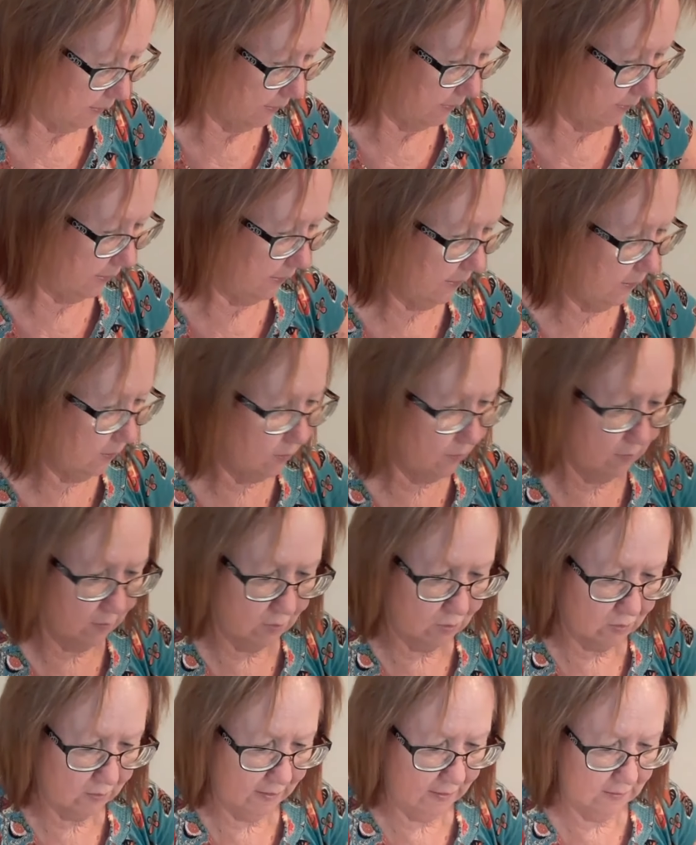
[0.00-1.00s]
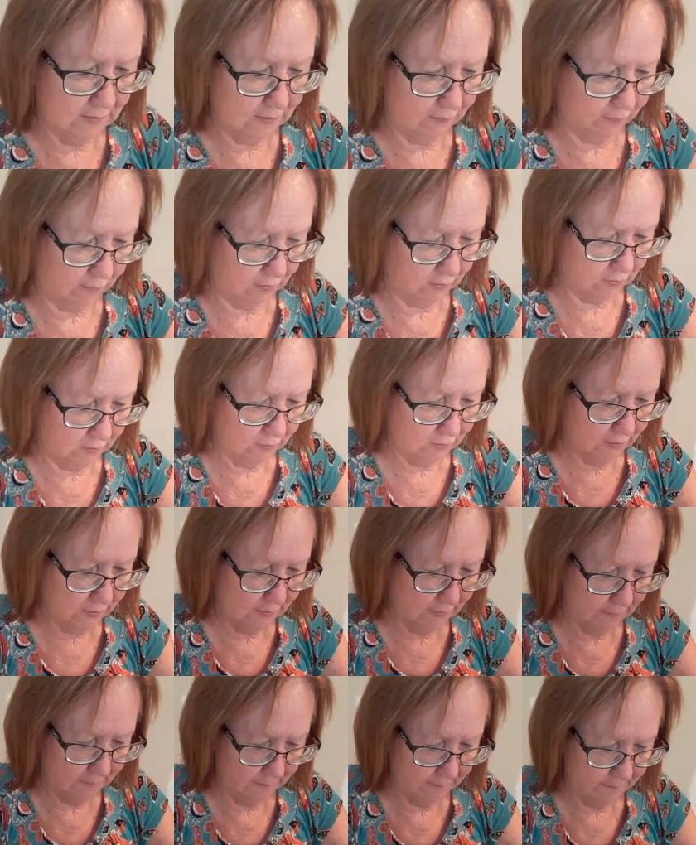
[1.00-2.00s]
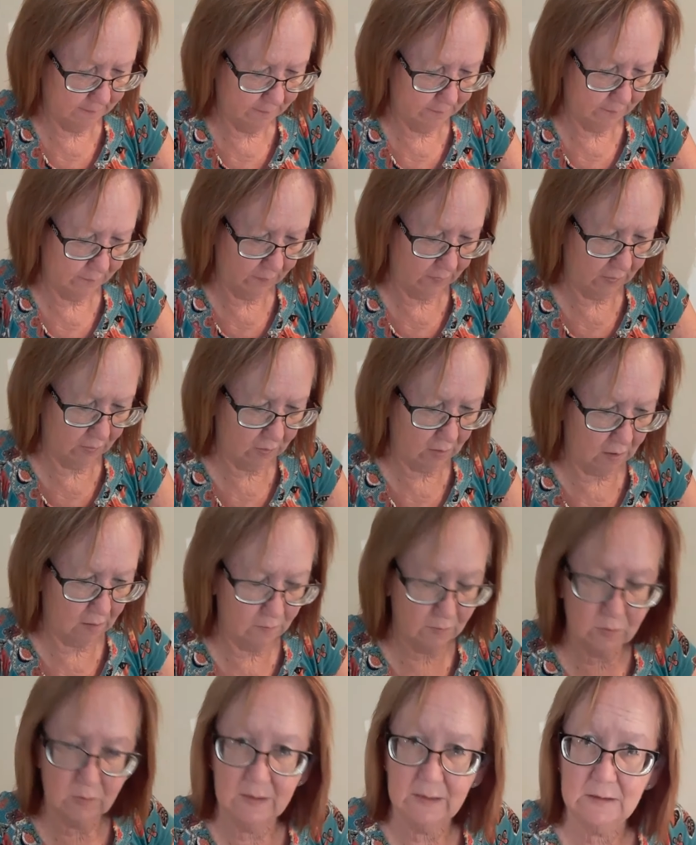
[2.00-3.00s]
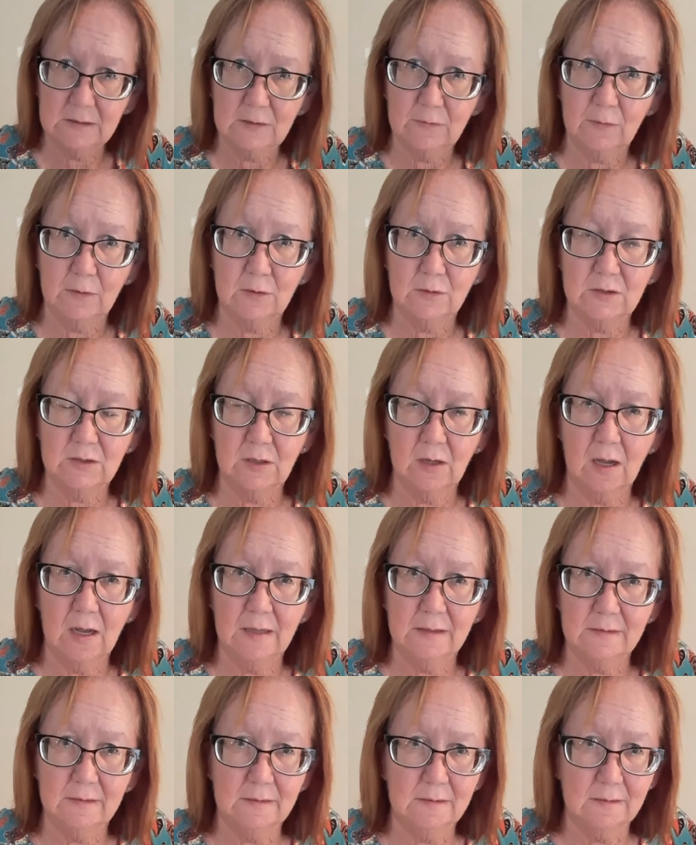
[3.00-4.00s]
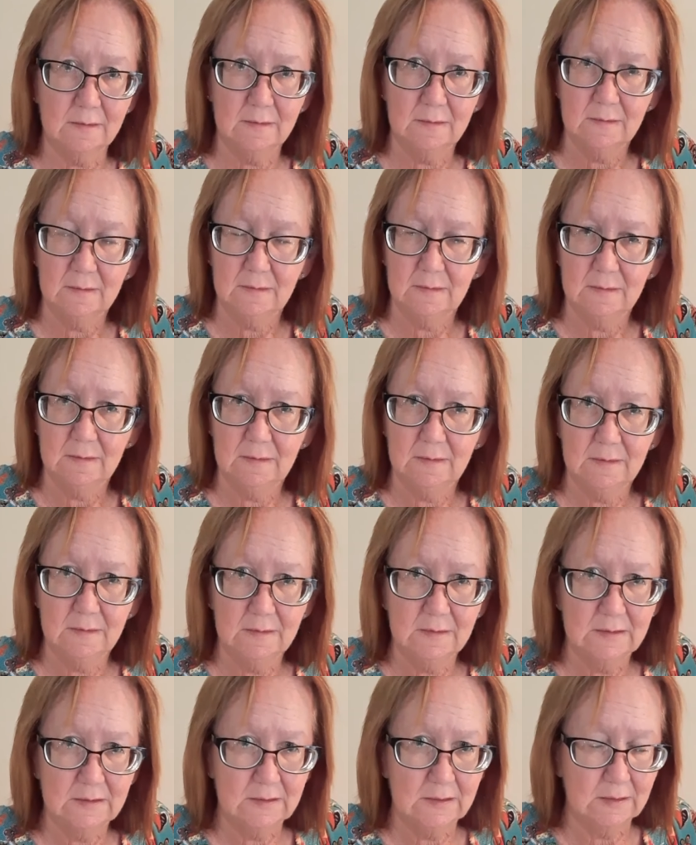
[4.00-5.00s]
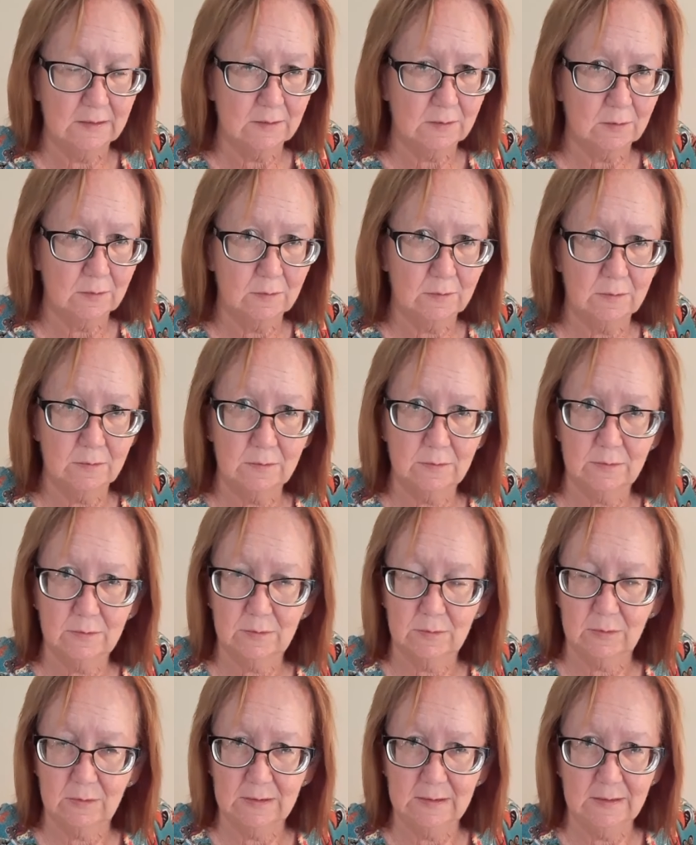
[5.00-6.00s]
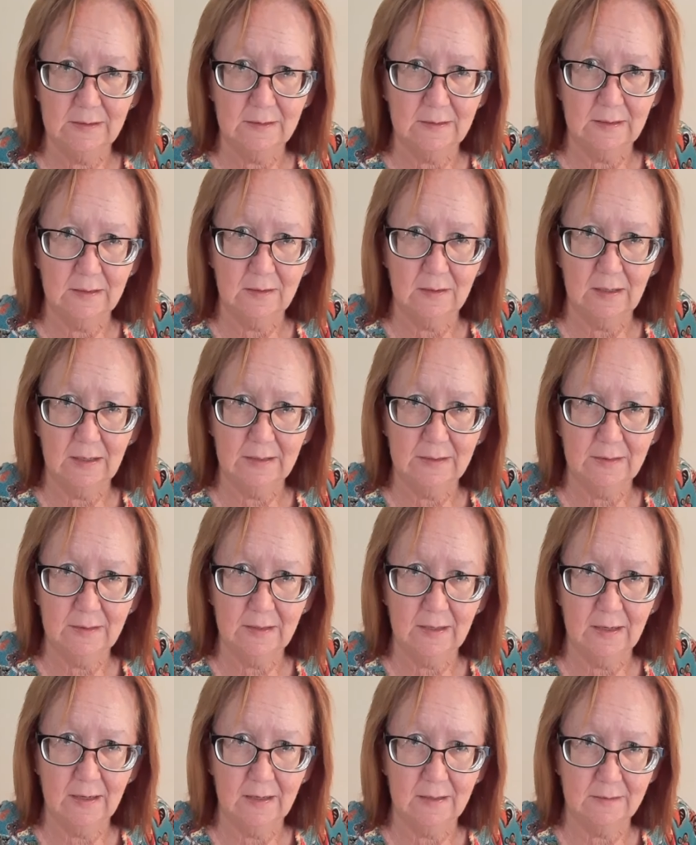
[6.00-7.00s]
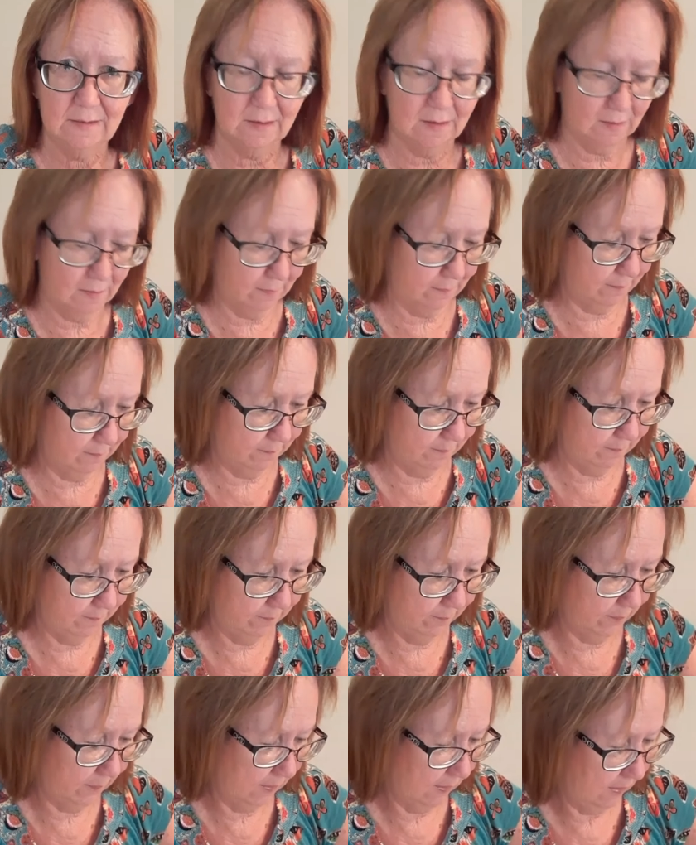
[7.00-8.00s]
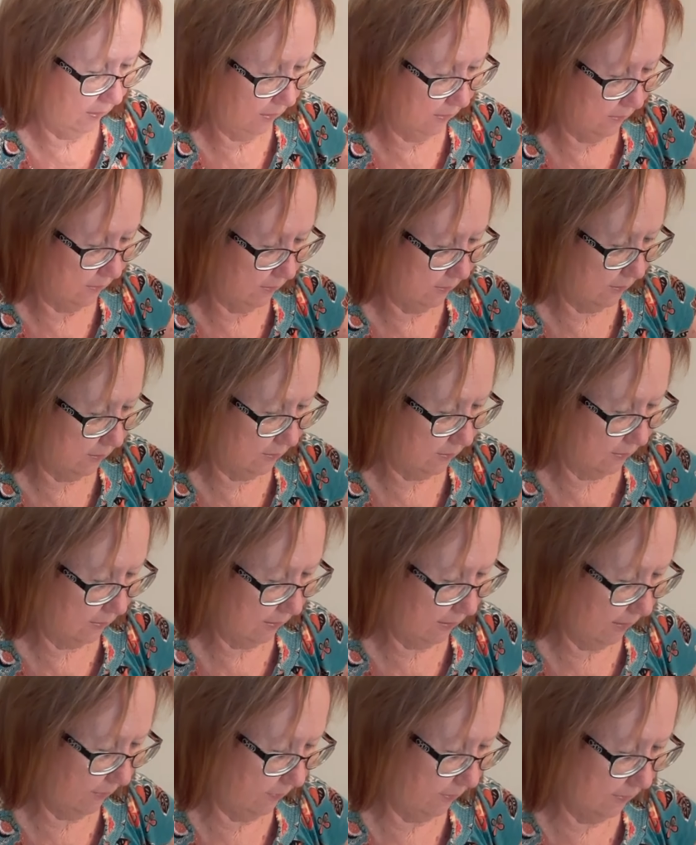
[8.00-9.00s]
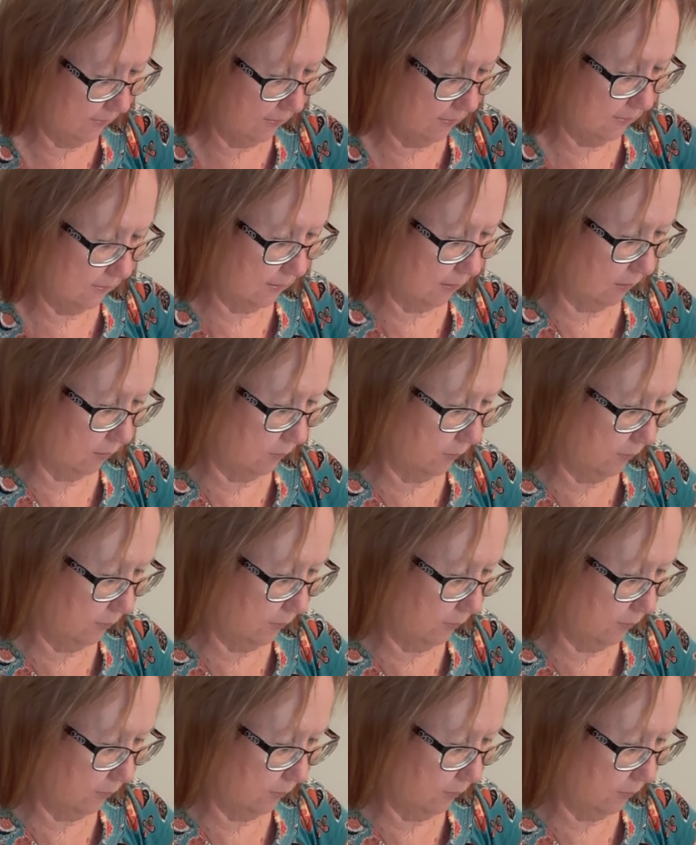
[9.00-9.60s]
These are the transfers. They're called transfers, not stencils or anything like that. And this is the little